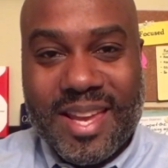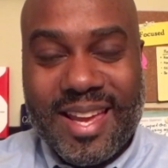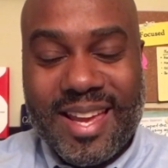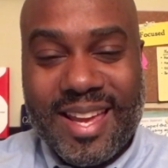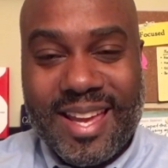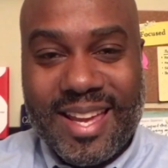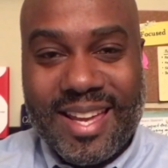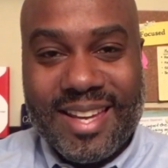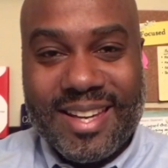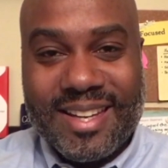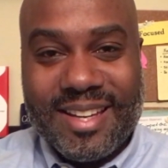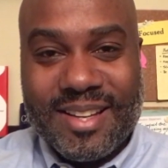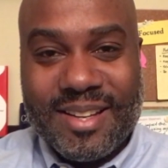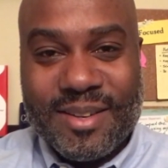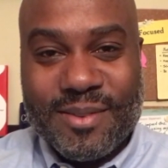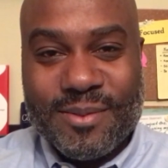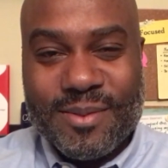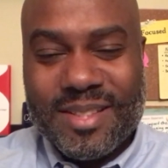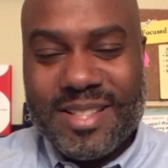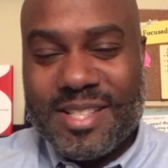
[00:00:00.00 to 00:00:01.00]

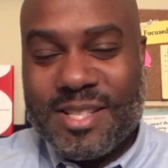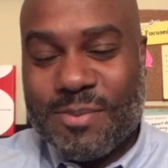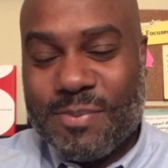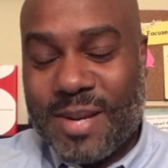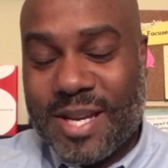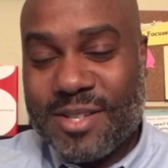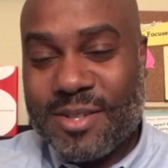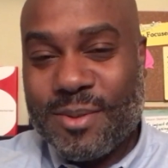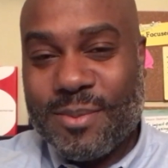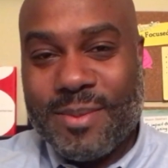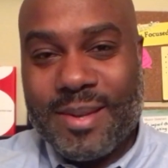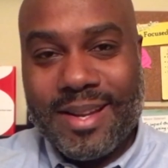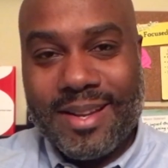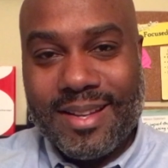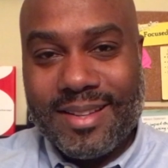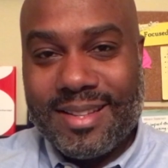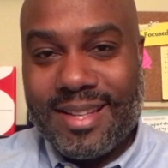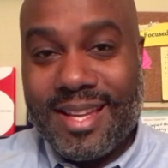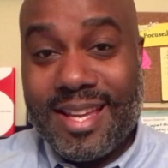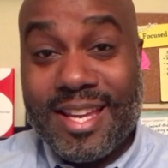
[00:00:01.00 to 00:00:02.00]
and really special,
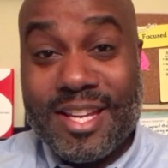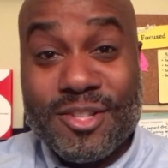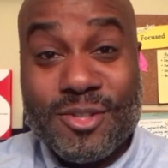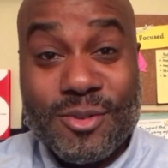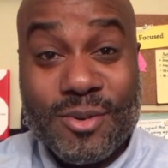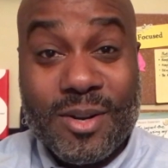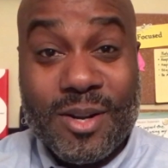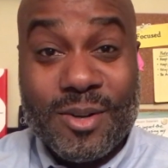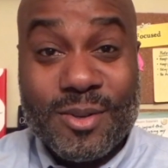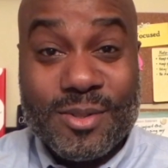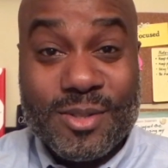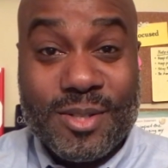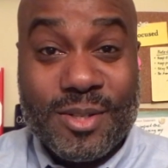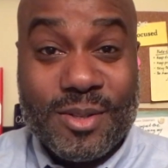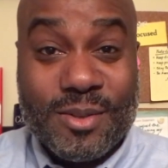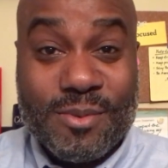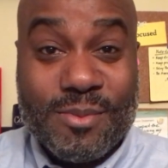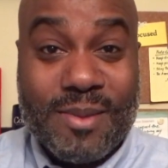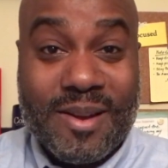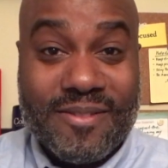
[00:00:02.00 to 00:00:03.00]
man. The intro
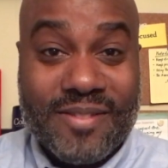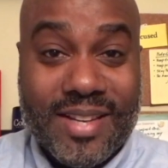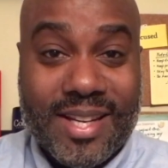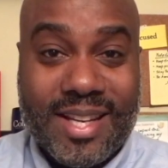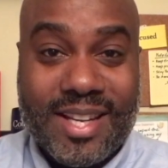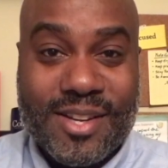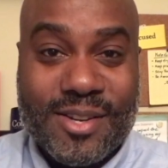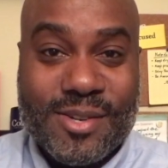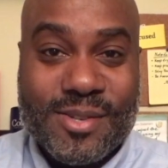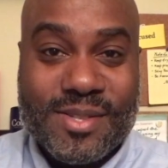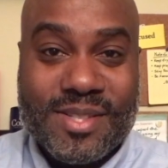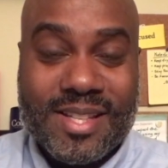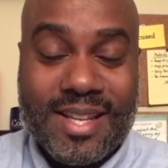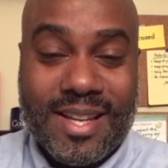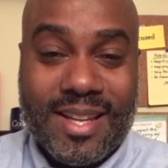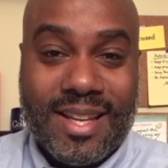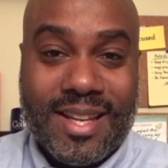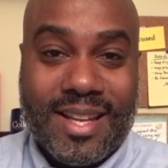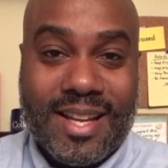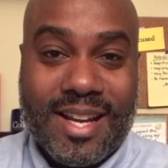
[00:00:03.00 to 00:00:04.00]
to my videos
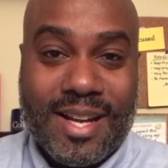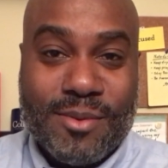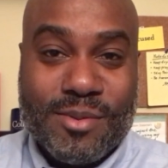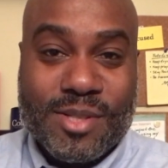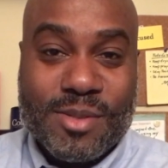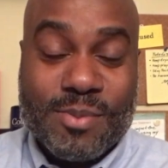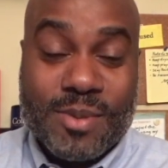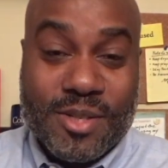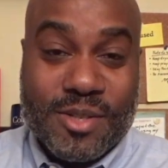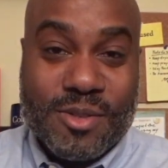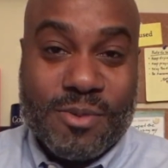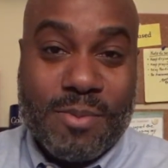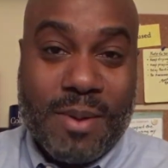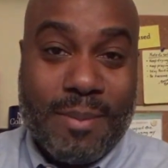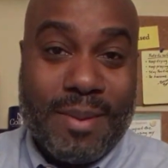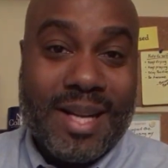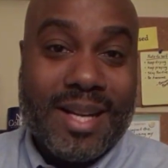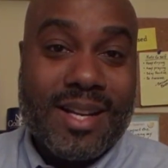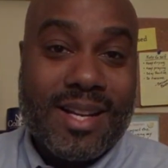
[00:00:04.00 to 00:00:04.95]
was produced by my